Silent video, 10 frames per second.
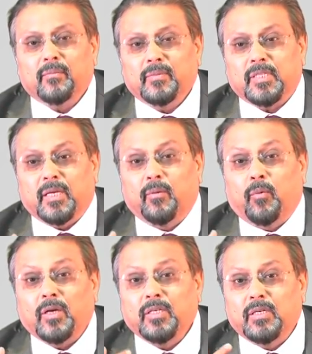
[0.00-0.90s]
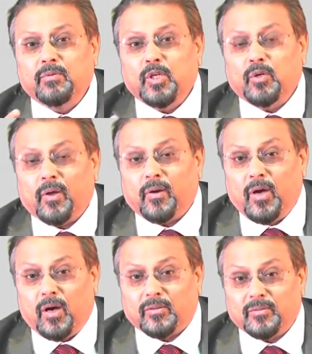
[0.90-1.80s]
see, one individual would have
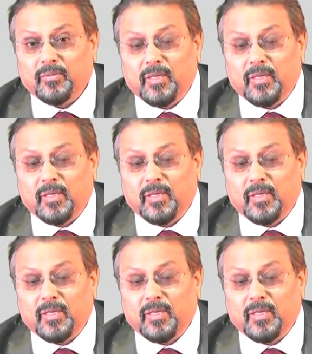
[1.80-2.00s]
got.